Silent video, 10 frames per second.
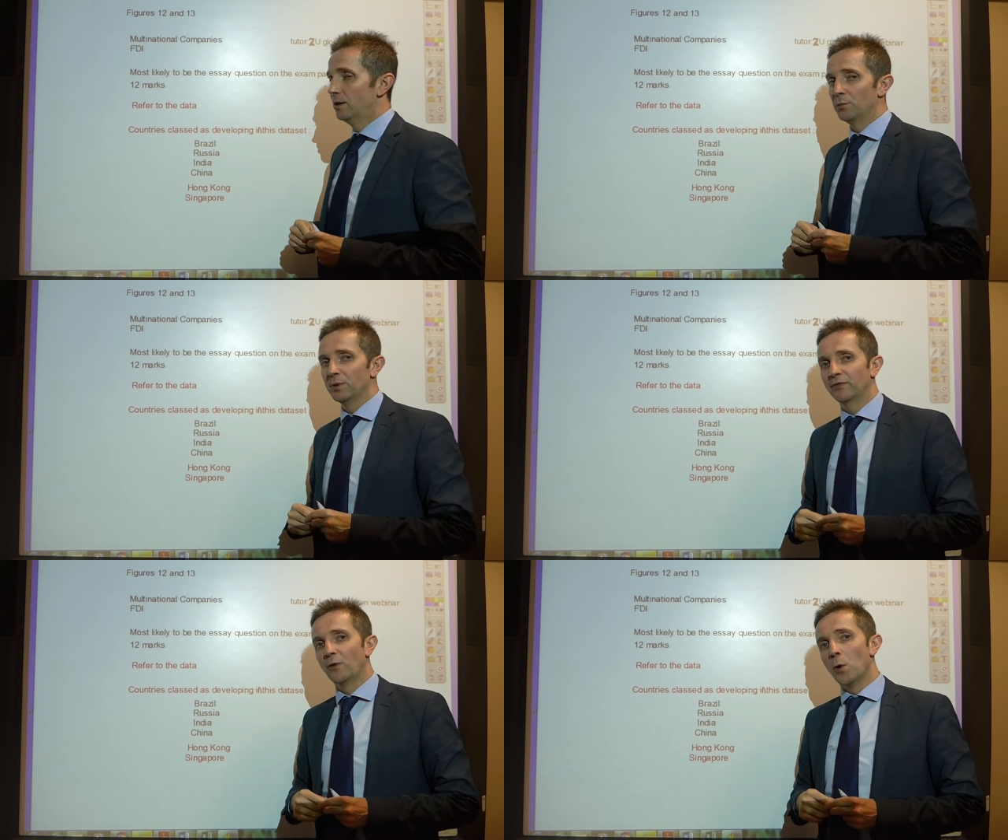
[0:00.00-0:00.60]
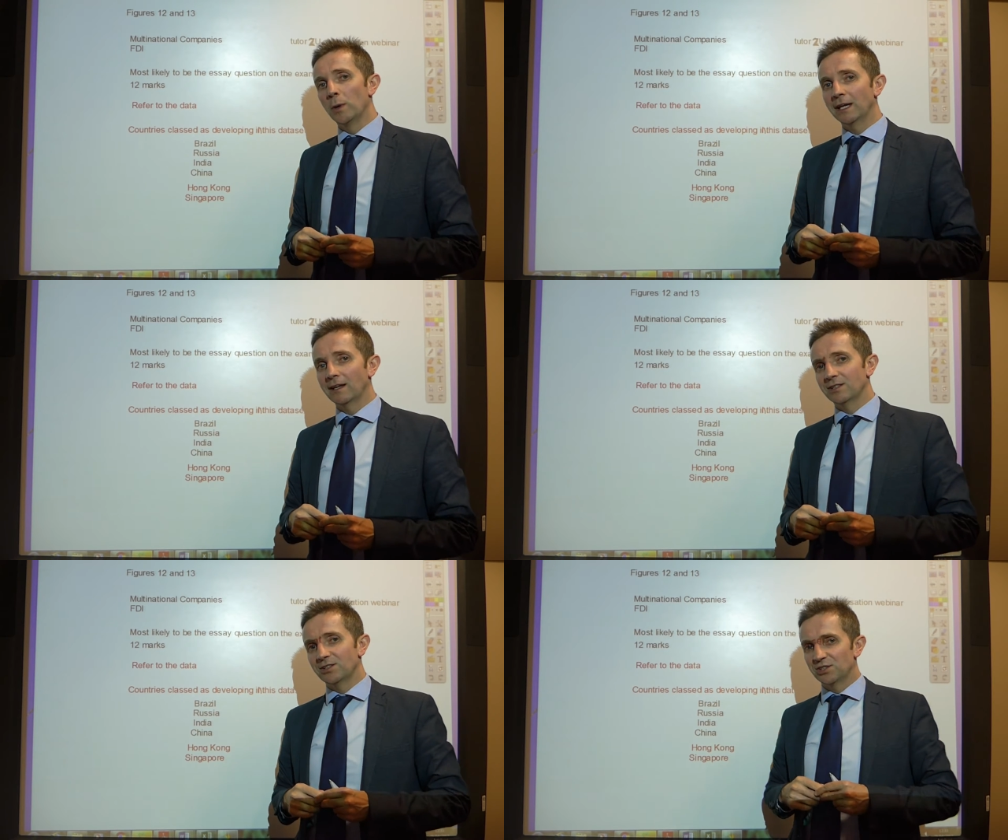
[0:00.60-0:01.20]
Now before we
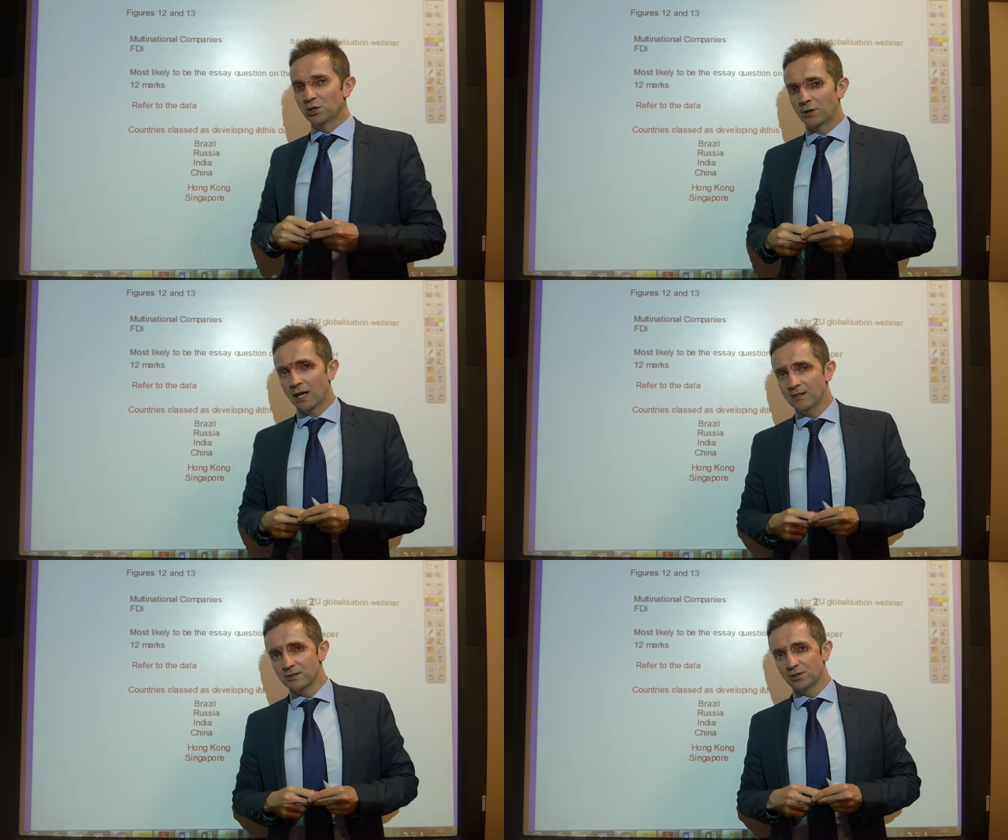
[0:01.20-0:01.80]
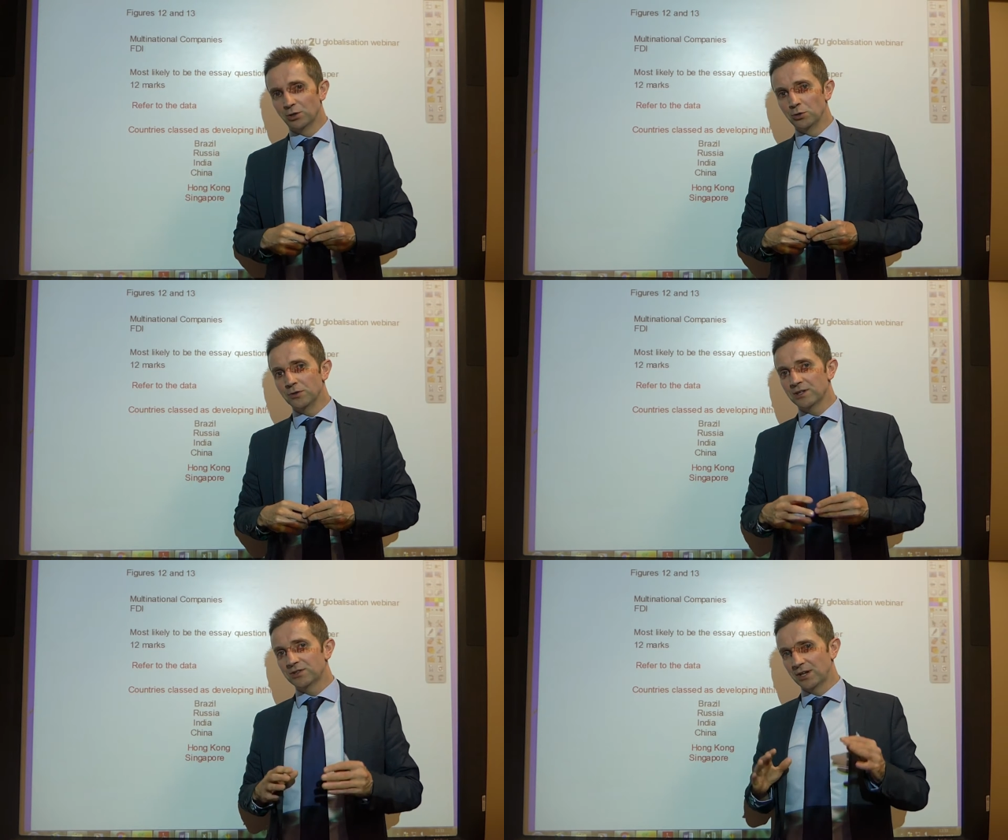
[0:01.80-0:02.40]
get stuck into
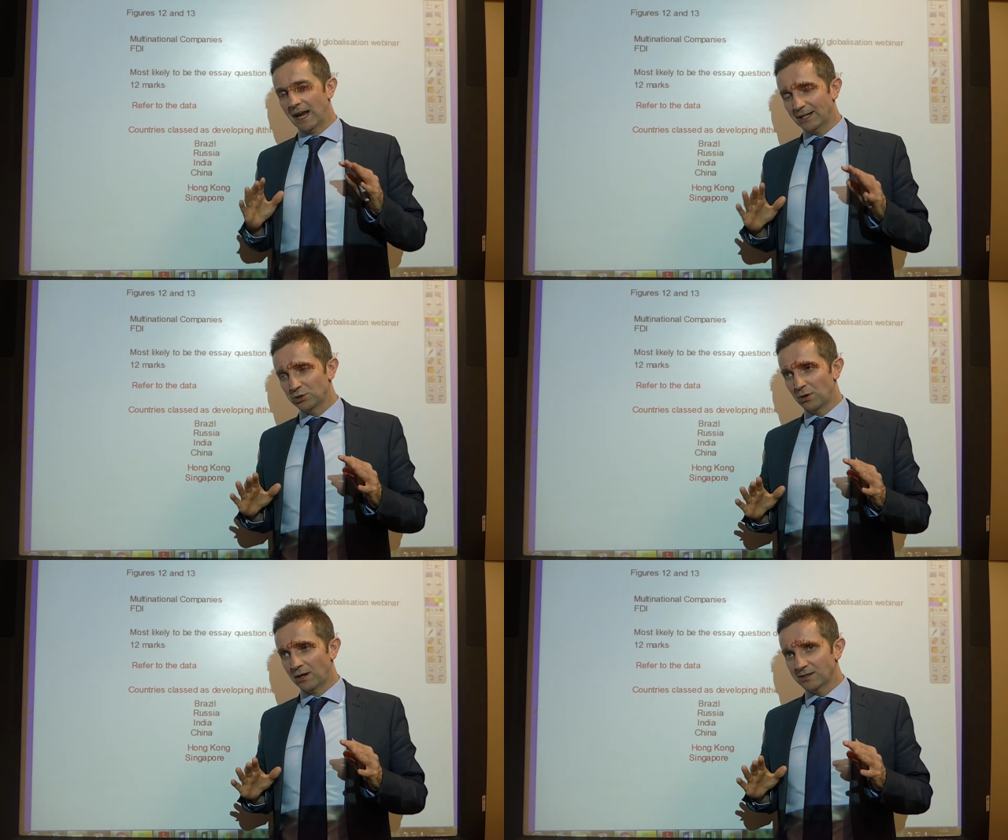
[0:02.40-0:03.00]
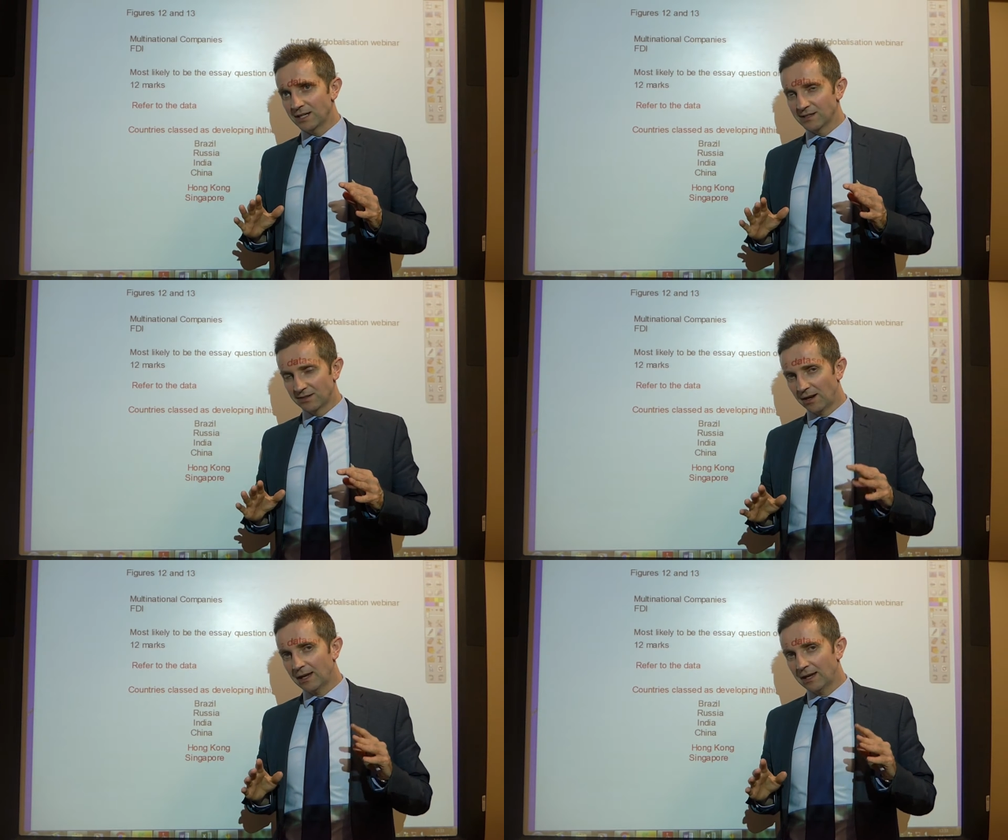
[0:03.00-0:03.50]
this extract data,